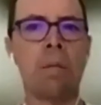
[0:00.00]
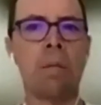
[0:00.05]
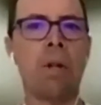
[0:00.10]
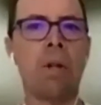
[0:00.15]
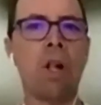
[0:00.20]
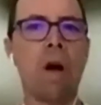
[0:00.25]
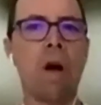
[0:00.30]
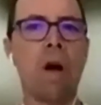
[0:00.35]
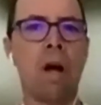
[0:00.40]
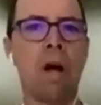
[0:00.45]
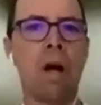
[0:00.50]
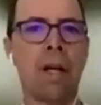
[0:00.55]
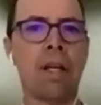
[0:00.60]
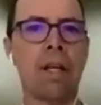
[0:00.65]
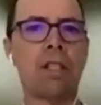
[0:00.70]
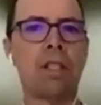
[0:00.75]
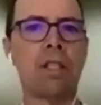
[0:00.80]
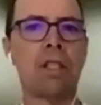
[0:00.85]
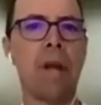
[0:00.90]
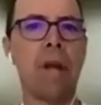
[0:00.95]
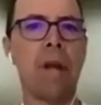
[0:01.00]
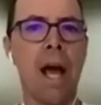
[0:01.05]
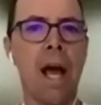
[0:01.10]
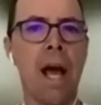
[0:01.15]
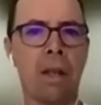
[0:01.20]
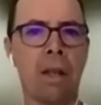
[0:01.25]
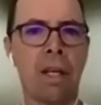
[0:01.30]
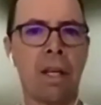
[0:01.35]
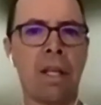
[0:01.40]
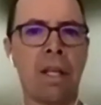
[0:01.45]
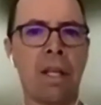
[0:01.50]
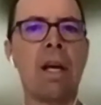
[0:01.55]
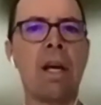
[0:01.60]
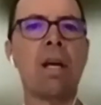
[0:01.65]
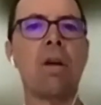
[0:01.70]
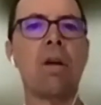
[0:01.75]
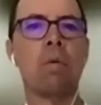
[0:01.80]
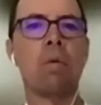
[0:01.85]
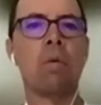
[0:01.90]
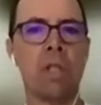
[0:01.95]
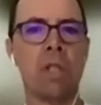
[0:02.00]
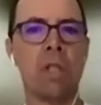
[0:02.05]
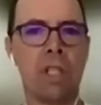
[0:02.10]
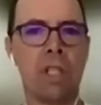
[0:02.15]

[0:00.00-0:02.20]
honest reality was long